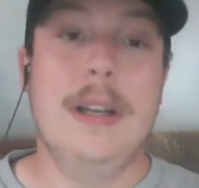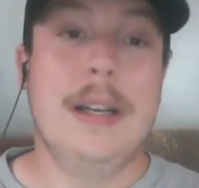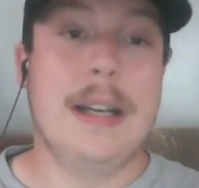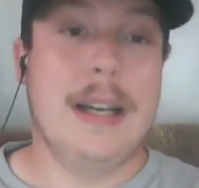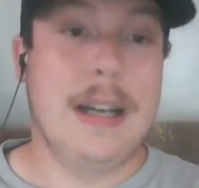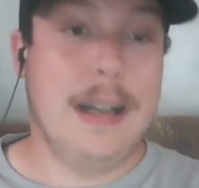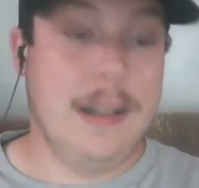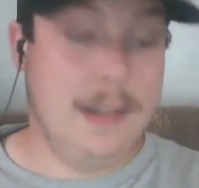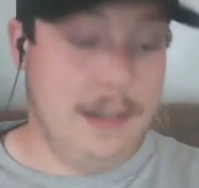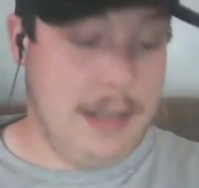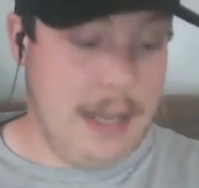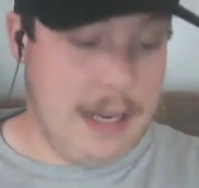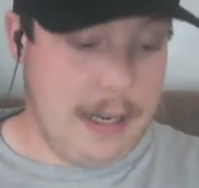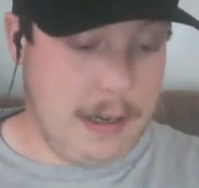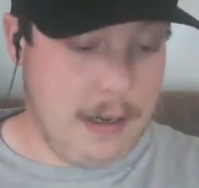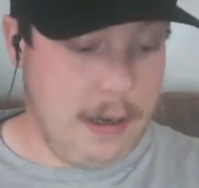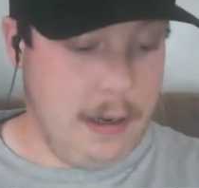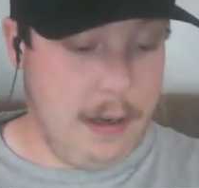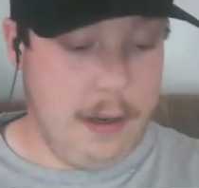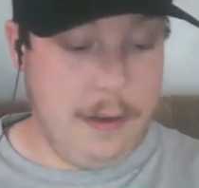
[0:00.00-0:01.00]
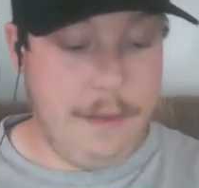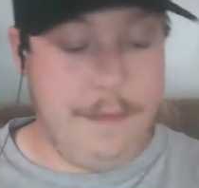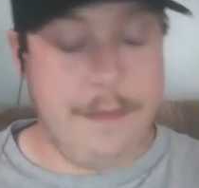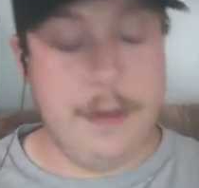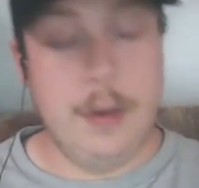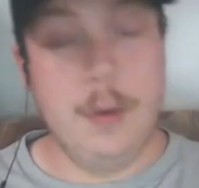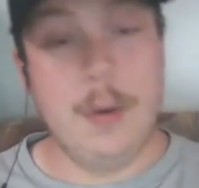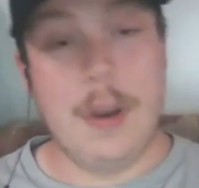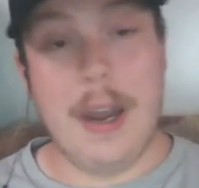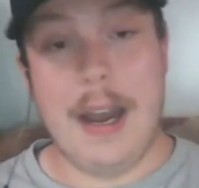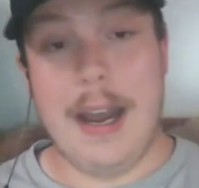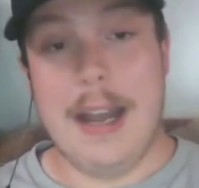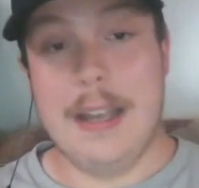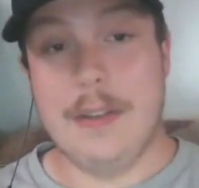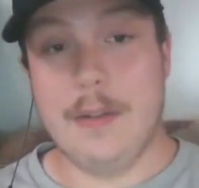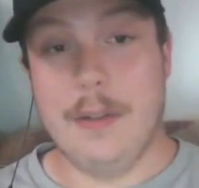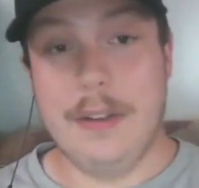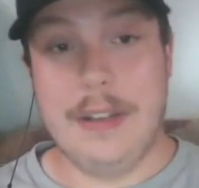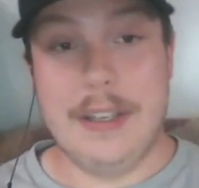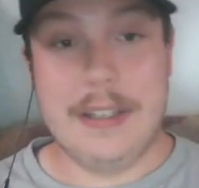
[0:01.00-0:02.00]
uh, like a, a, few guys
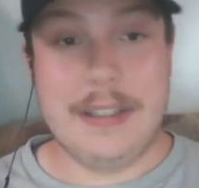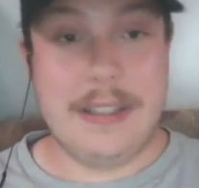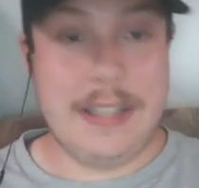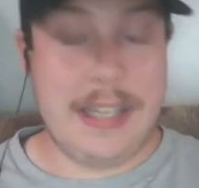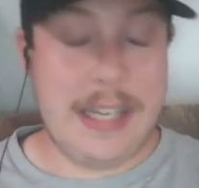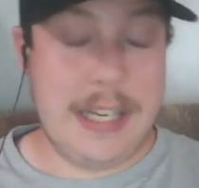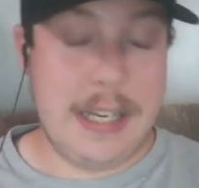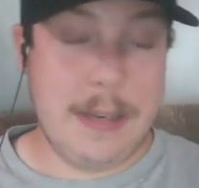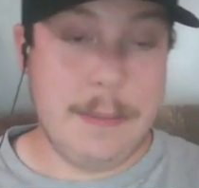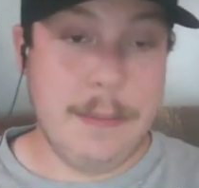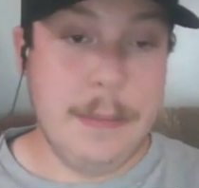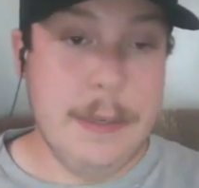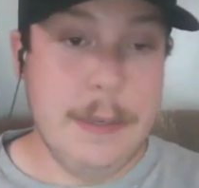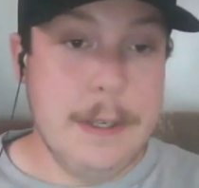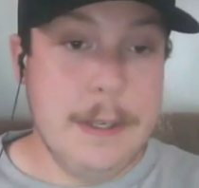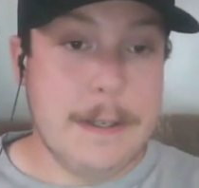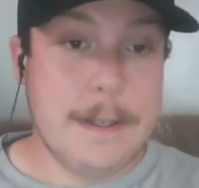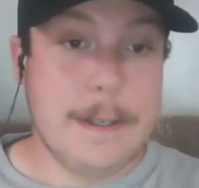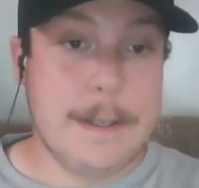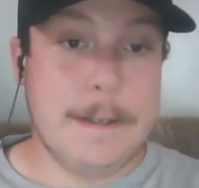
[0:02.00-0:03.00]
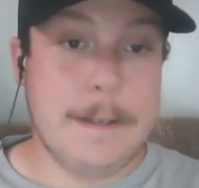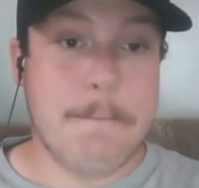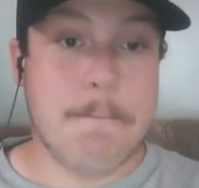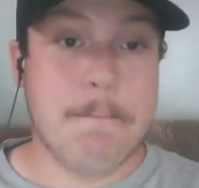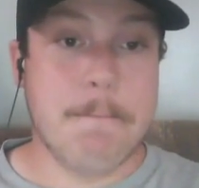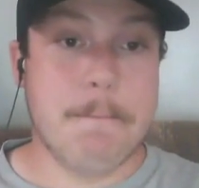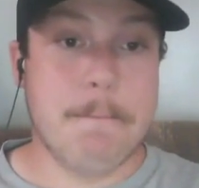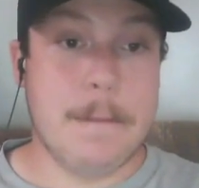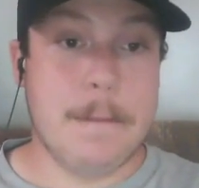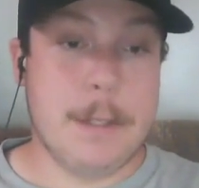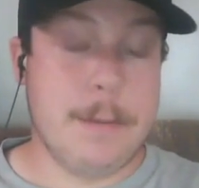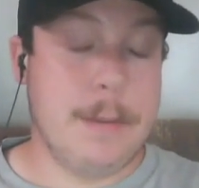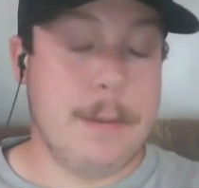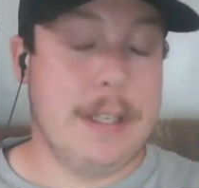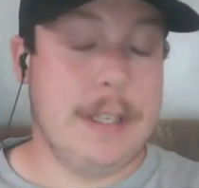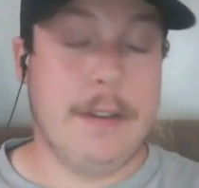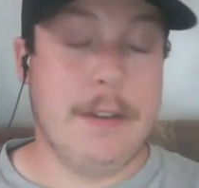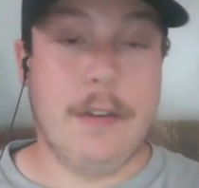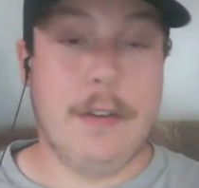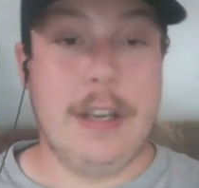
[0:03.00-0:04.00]
on this team. Um,
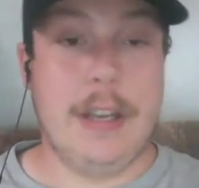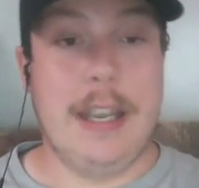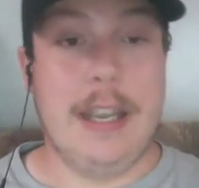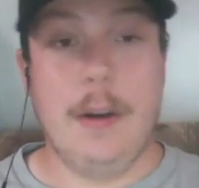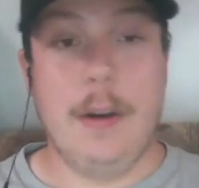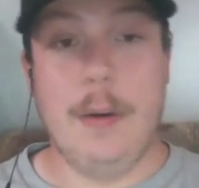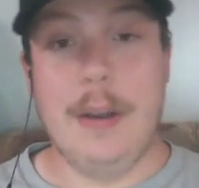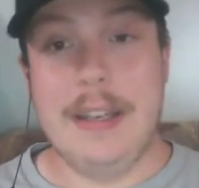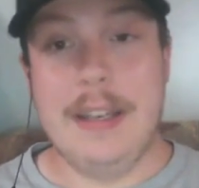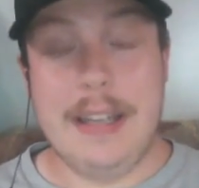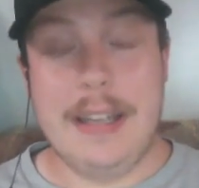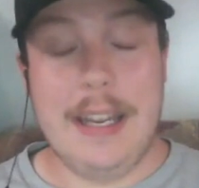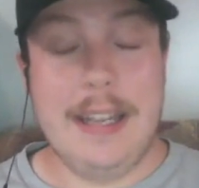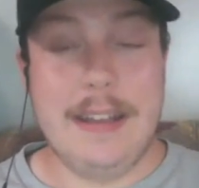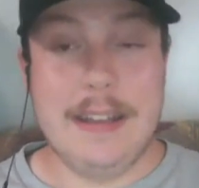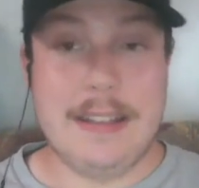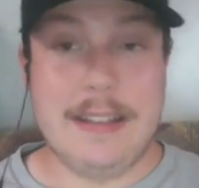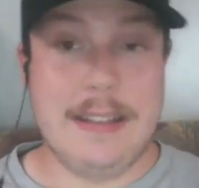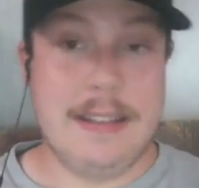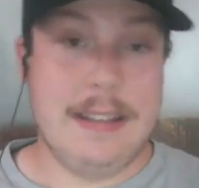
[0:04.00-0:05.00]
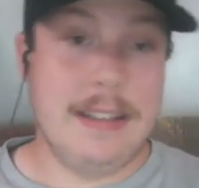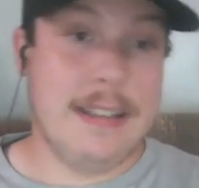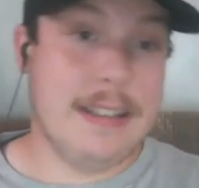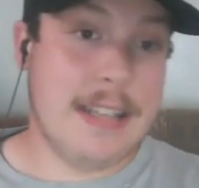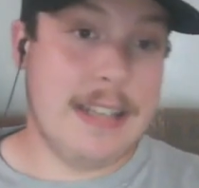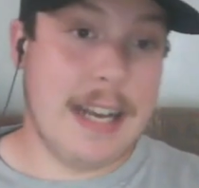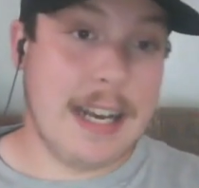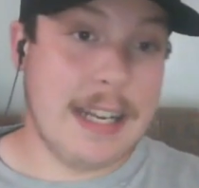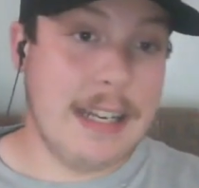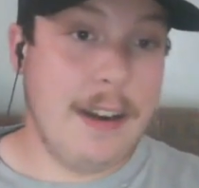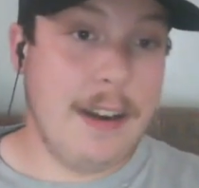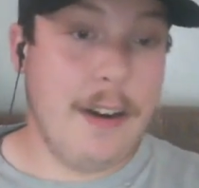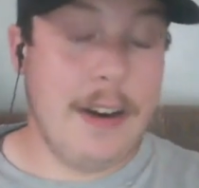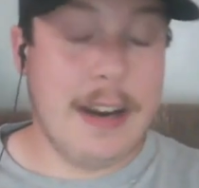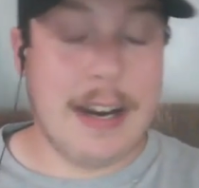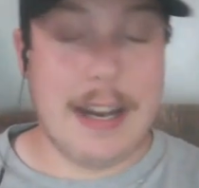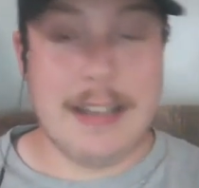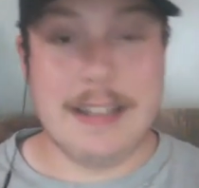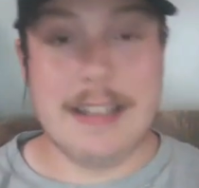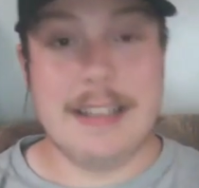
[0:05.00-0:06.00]
specifically, you know, in, in this in the secondary,
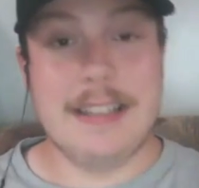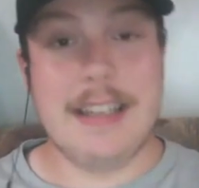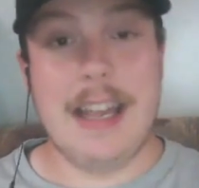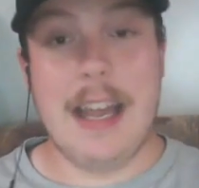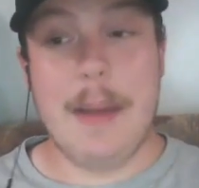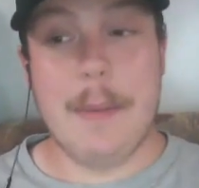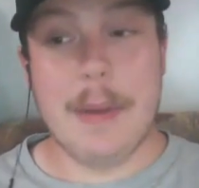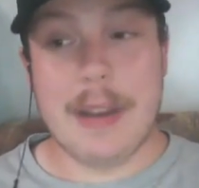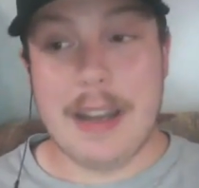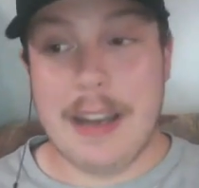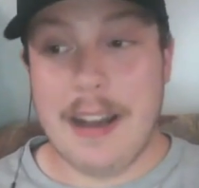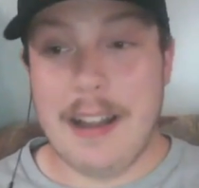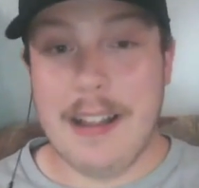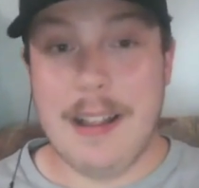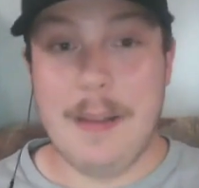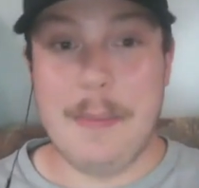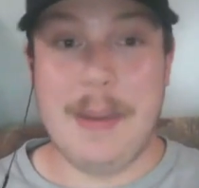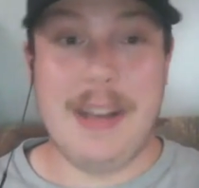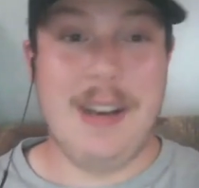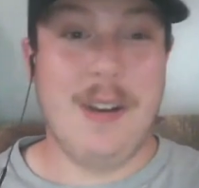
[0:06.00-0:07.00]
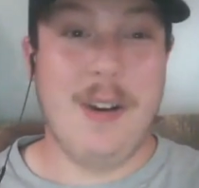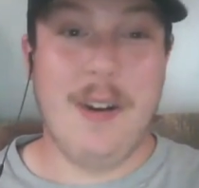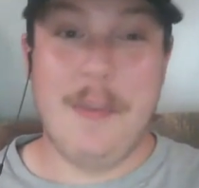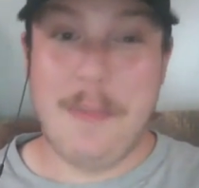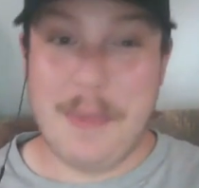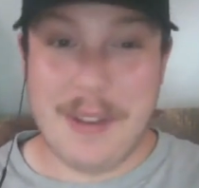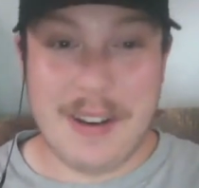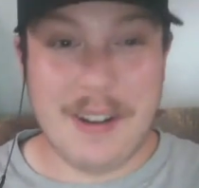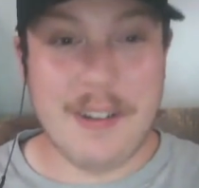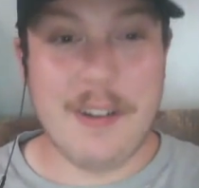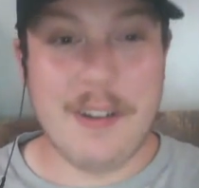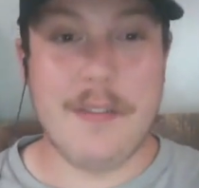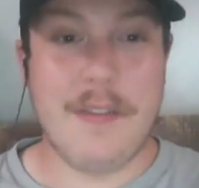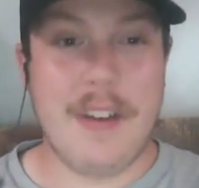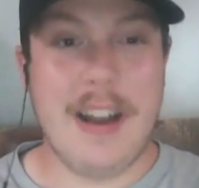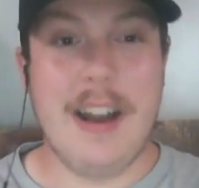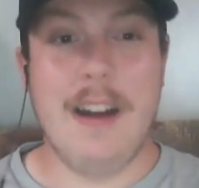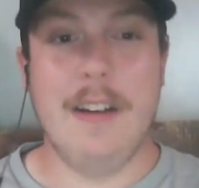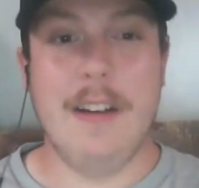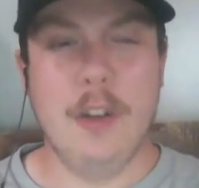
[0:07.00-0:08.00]
guys like Zyon McCollum, I know have been under
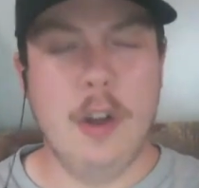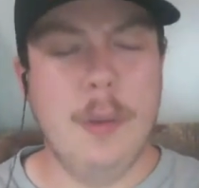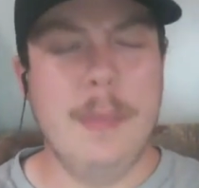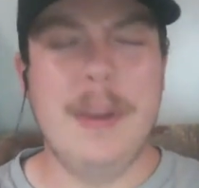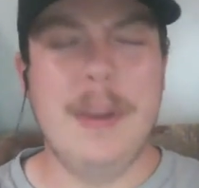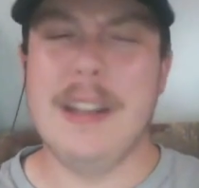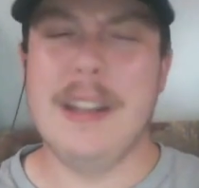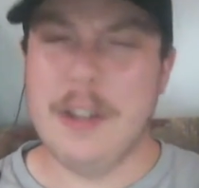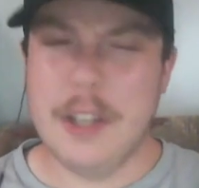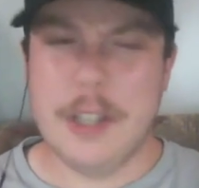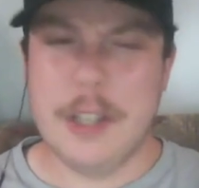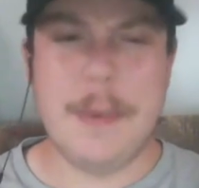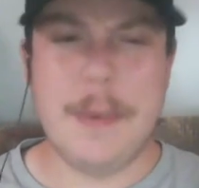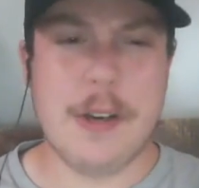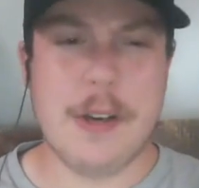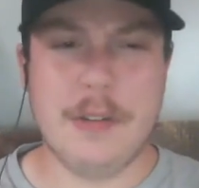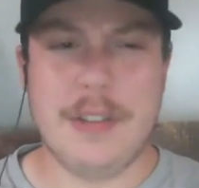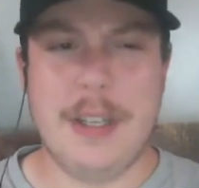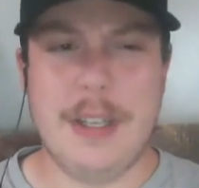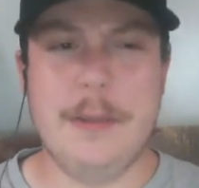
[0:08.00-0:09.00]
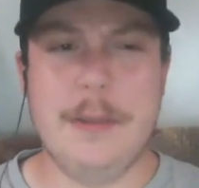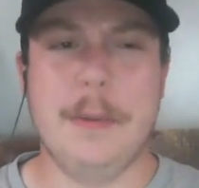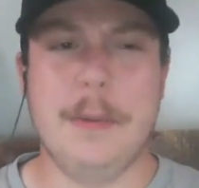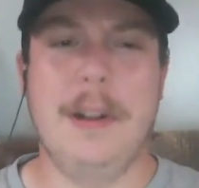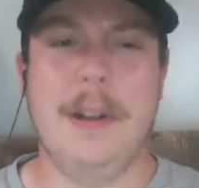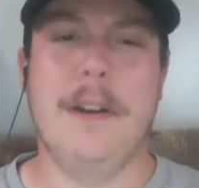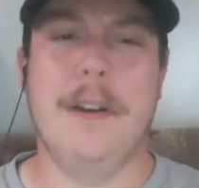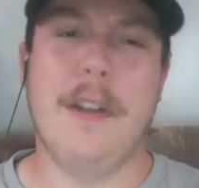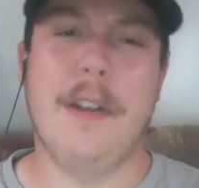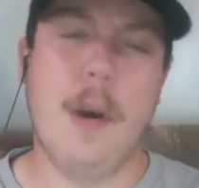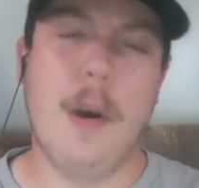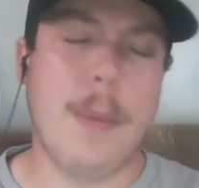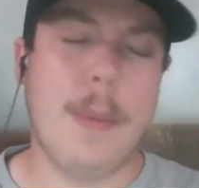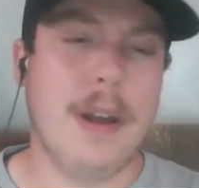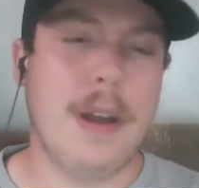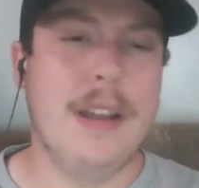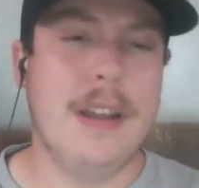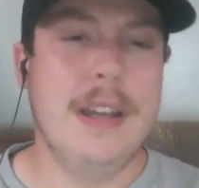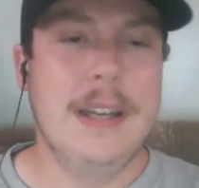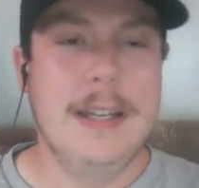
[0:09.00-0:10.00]
fire a little bit. Good special teams player though, but